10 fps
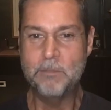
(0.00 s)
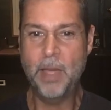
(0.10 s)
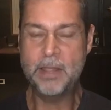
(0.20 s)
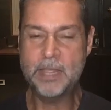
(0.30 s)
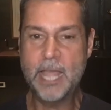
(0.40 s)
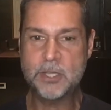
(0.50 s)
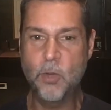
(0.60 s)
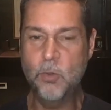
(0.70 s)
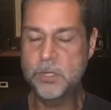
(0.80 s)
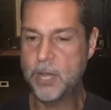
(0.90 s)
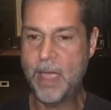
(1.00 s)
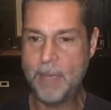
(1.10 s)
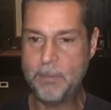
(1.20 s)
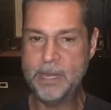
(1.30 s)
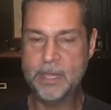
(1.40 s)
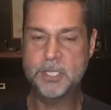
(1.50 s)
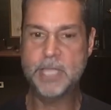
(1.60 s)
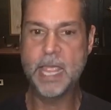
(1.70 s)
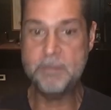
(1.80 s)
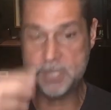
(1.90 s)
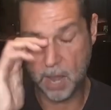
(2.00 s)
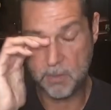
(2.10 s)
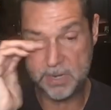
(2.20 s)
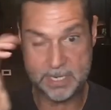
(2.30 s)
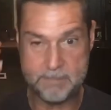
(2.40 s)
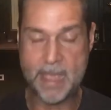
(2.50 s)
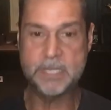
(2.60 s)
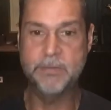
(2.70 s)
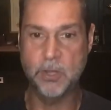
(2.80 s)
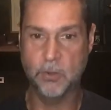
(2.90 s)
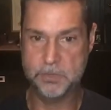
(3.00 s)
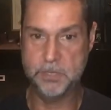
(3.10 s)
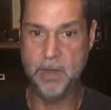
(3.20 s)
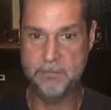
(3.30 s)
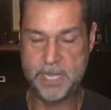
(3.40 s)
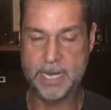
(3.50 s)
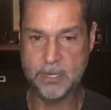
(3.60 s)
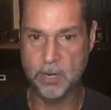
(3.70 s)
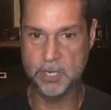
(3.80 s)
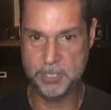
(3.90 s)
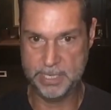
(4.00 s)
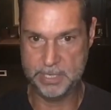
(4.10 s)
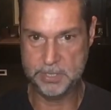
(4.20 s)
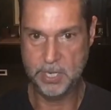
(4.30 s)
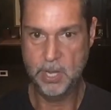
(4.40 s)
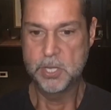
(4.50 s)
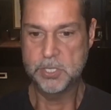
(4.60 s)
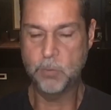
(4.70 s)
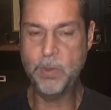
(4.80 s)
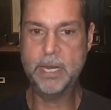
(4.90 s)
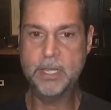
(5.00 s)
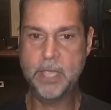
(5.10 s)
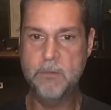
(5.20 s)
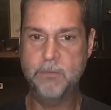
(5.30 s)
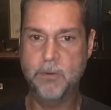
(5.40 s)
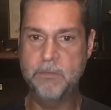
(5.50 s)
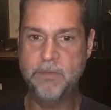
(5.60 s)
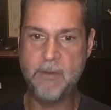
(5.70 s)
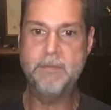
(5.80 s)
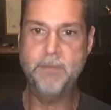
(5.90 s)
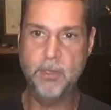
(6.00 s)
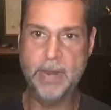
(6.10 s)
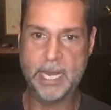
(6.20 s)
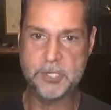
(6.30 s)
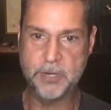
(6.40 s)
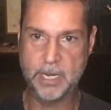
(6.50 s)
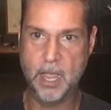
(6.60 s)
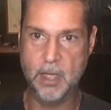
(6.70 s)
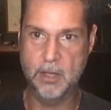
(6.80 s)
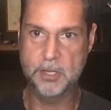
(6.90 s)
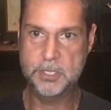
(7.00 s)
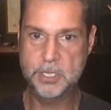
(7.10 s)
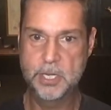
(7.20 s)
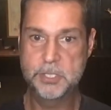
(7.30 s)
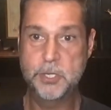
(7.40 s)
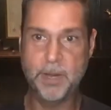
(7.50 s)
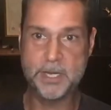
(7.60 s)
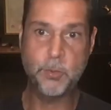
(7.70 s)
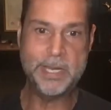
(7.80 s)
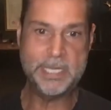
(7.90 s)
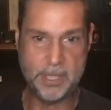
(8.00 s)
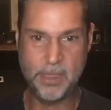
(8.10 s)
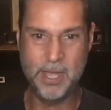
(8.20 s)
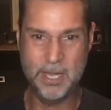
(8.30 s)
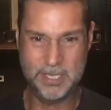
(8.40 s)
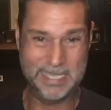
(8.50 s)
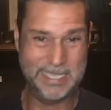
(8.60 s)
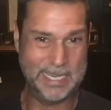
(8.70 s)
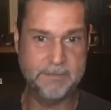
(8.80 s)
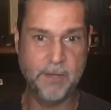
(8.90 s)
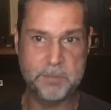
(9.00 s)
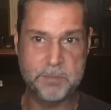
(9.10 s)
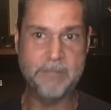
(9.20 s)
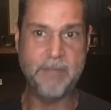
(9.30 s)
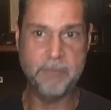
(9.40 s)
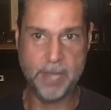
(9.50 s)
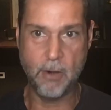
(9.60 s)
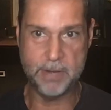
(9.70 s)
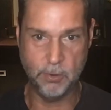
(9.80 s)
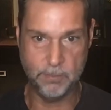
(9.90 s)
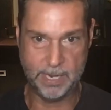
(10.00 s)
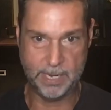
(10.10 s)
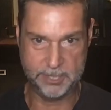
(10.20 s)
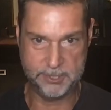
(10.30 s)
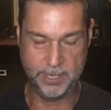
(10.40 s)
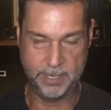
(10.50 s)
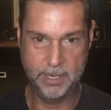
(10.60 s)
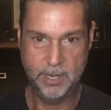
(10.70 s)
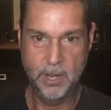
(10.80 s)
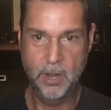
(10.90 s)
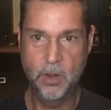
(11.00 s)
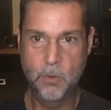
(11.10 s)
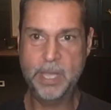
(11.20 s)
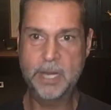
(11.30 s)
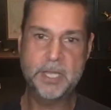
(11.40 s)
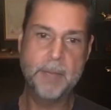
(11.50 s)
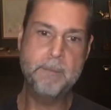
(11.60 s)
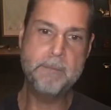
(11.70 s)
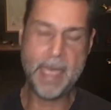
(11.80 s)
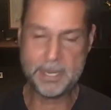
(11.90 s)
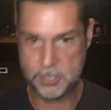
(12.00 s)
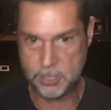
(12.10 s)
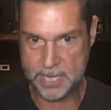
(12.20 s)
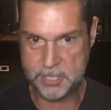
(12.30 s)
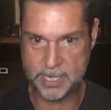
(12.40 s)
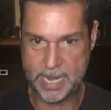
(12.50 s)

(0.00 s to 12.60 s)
But that's also happening at the same time we see massive adoption of technologies. So we're going to go from very few electric cars to, by 2030, 65% of every car in Europe being electric. We're going to see a mass change in